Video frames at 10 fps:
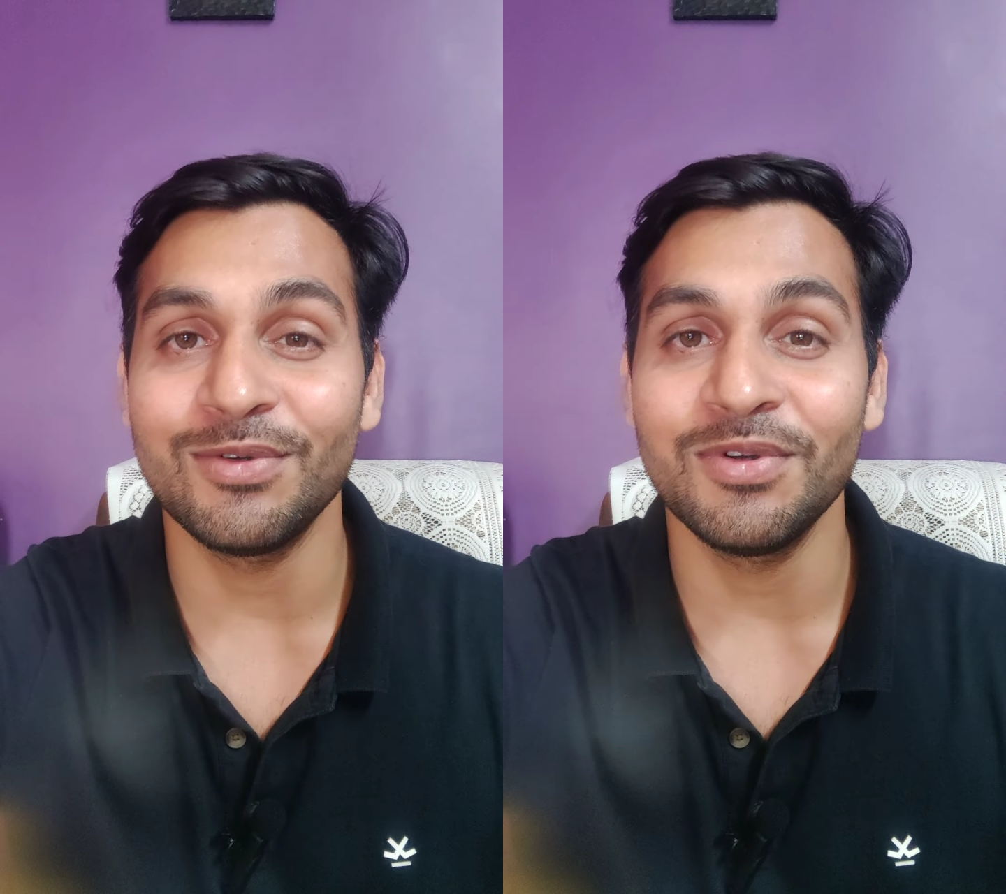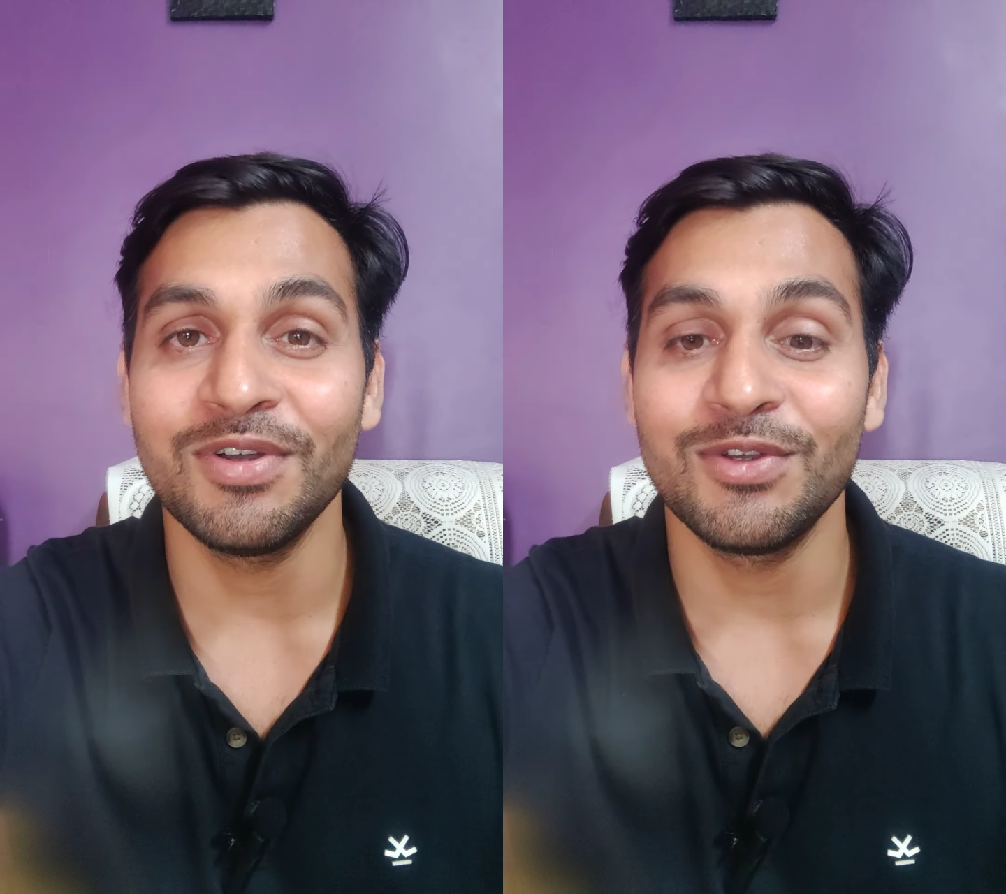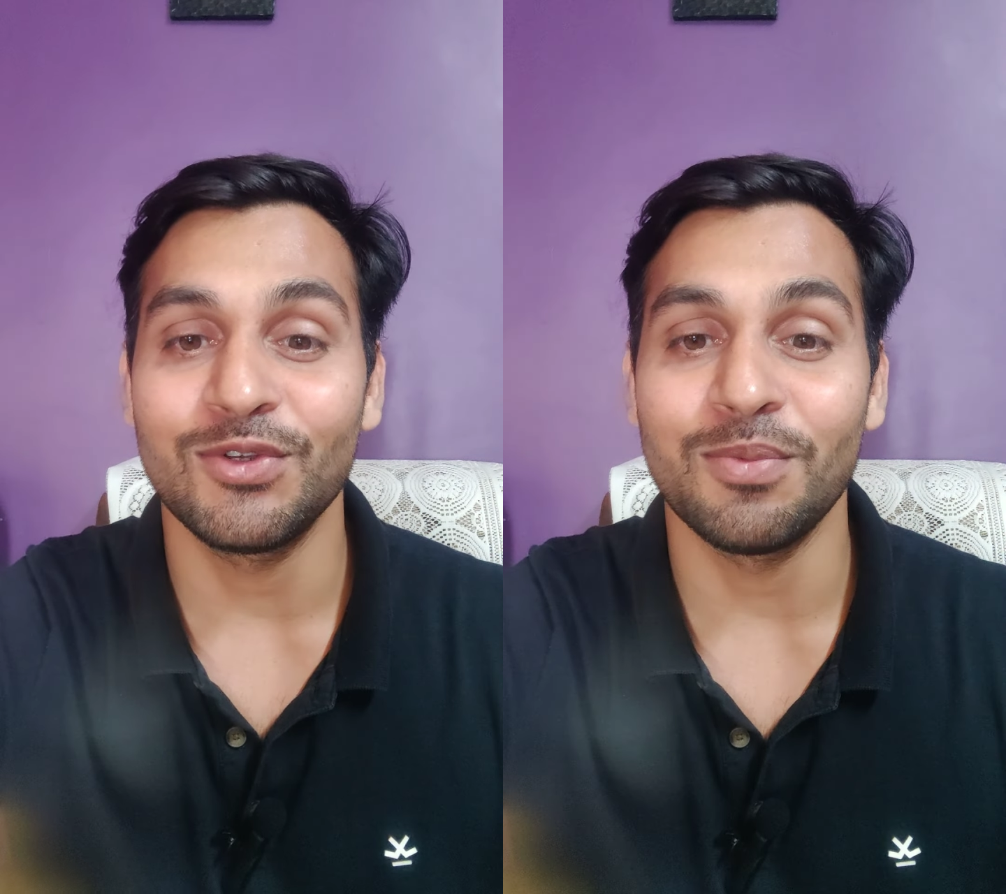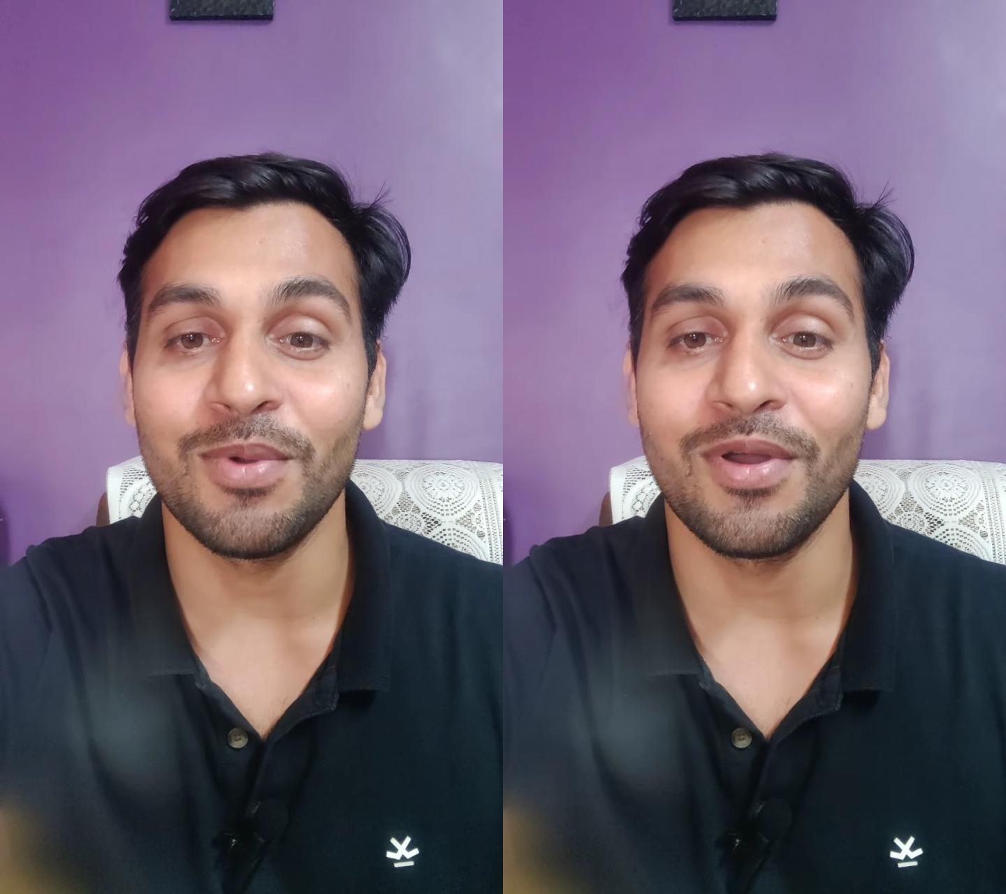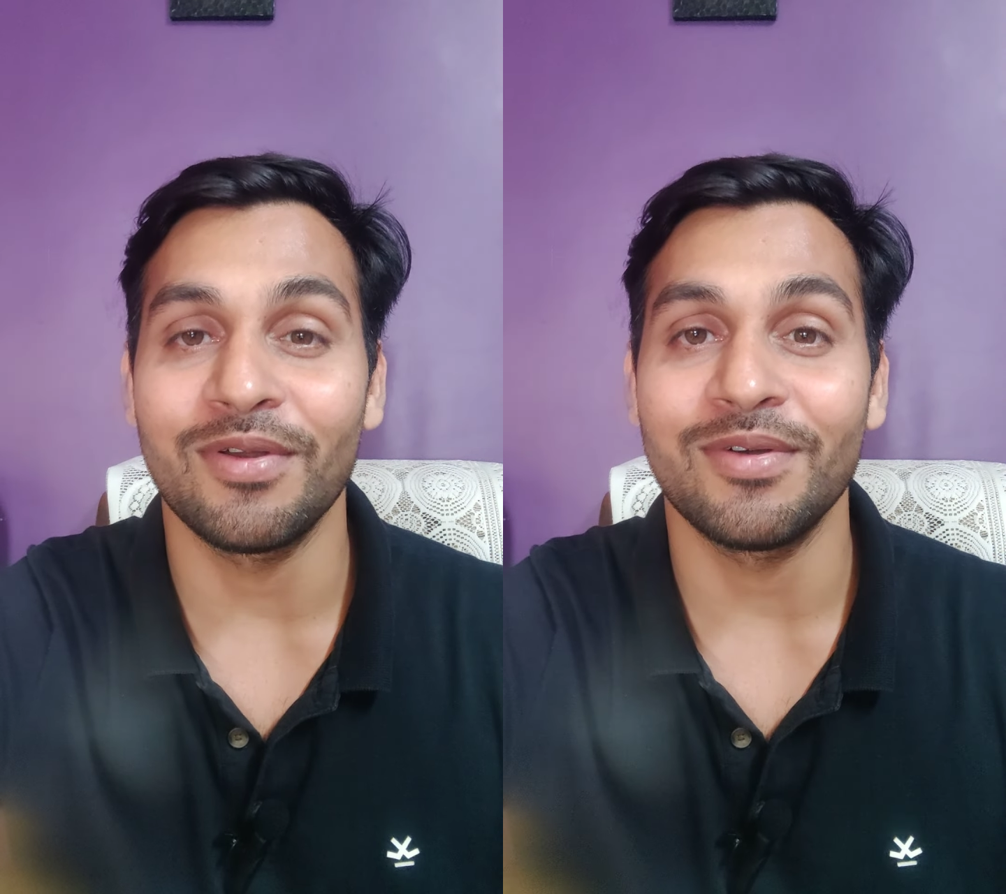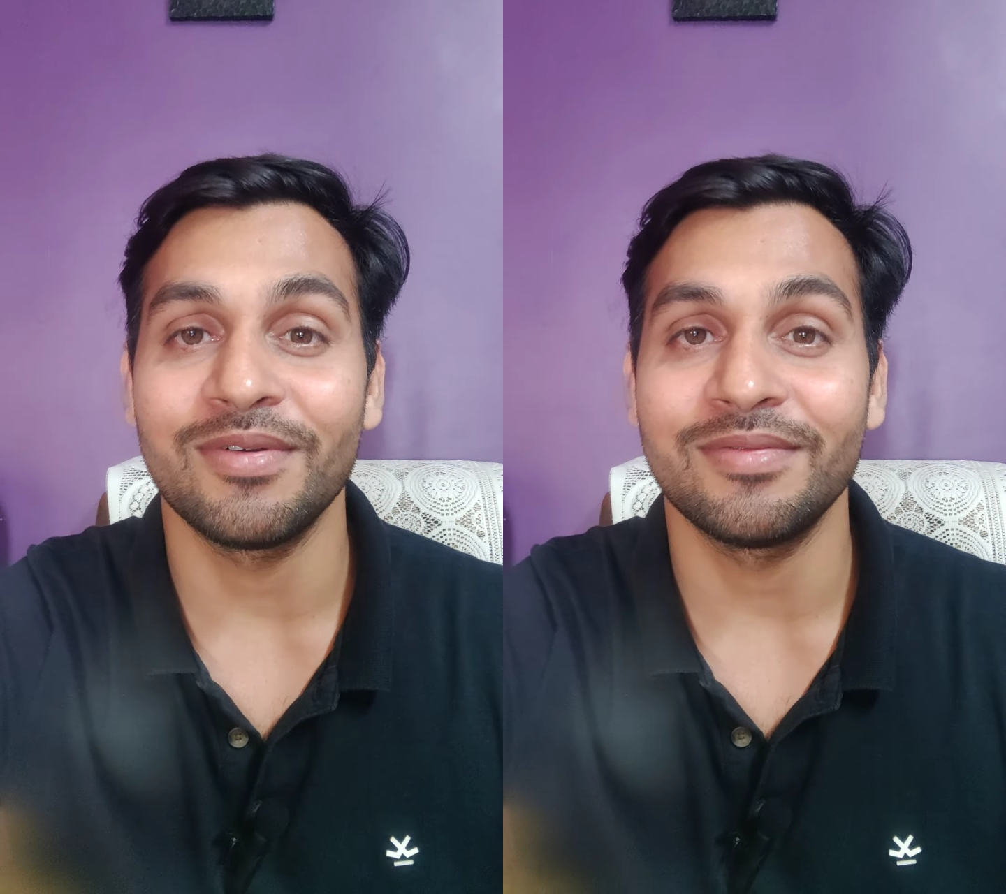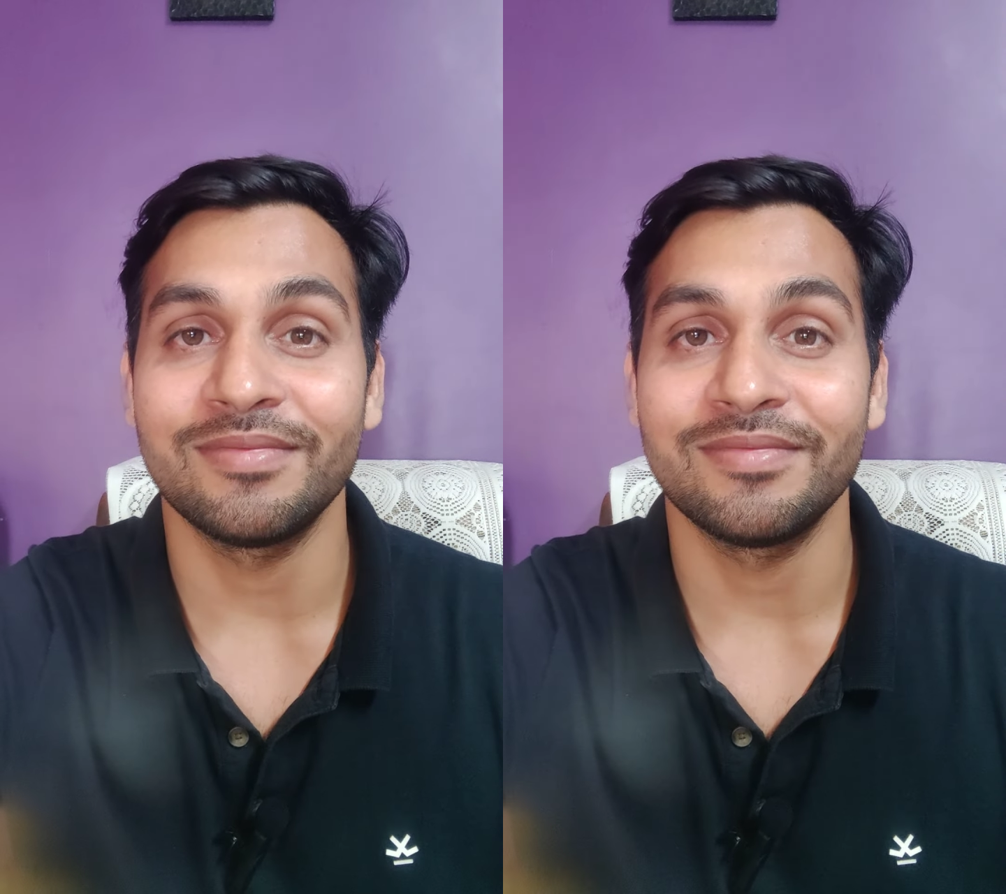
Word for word: you tomorrow.